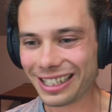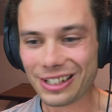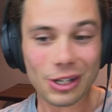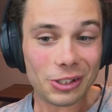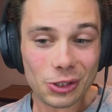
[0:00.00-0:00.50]

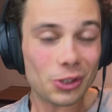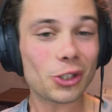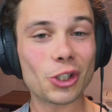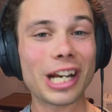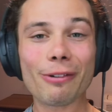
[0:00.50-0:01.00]
it's just a
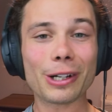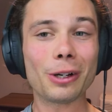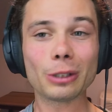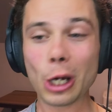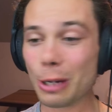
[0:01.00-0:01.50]
generic
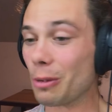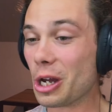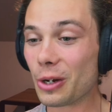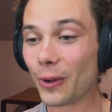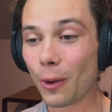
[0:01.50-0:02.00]
old home.
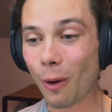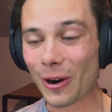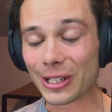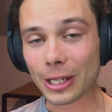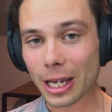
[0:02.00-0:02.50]
No
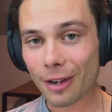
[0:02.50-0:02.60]
worries.